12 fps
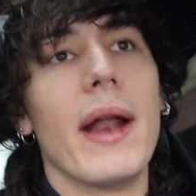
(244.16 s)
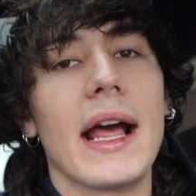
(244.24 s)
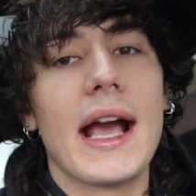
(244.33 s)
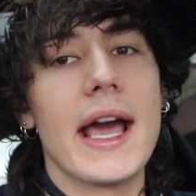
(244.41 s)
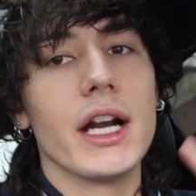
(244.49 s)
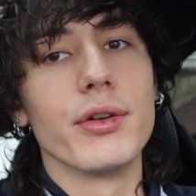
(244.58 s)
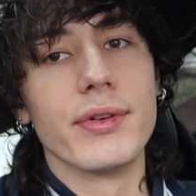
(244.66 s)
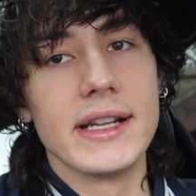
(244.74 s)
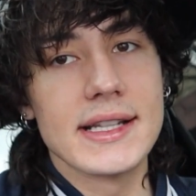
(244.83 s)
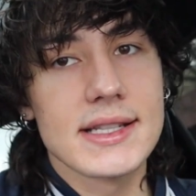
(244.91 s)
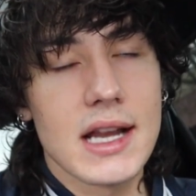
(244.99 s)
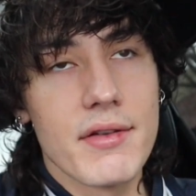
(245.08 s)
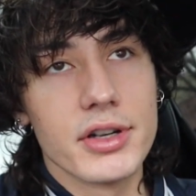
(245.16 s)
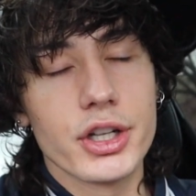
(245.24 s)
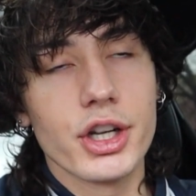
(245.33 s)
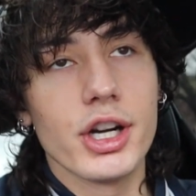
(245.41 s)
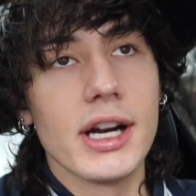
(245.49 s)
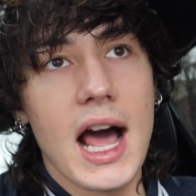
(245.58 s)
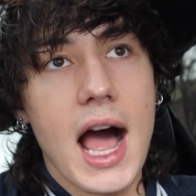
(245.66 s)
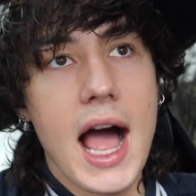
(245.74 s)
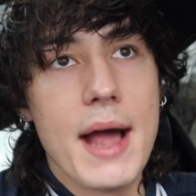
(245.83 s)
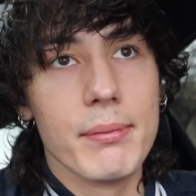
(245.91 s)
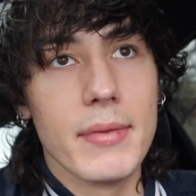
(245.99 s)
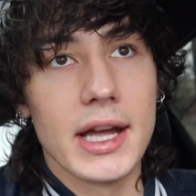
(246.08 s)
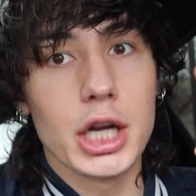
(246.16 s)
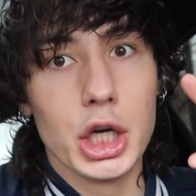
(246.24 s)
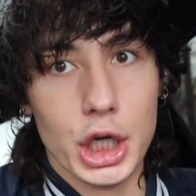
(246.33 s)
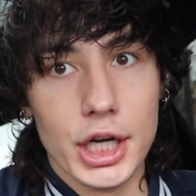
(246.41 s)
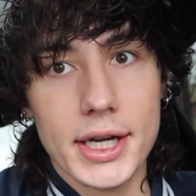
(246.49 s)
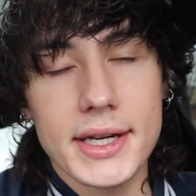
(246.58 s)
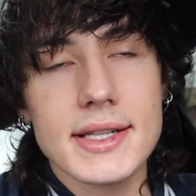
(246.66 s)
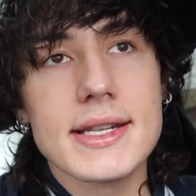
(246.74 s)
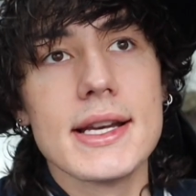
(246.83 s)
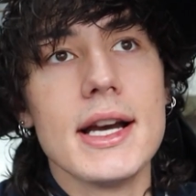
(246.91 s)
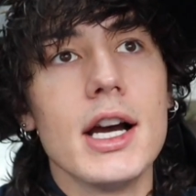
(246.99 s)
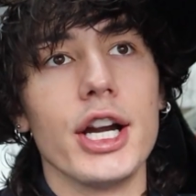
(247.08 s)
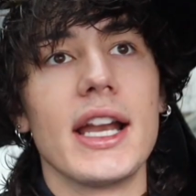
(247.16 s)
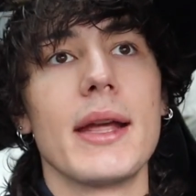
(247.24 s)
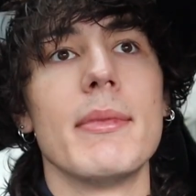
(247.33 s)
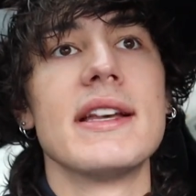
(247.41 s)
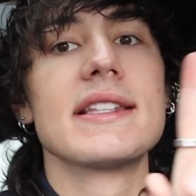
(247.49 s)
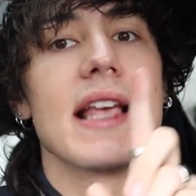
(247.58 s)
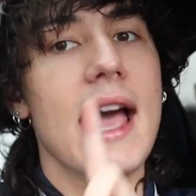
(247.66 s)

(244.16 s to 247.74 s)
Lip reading: but I kind of rediscovered her. I'm like hooked. Her name is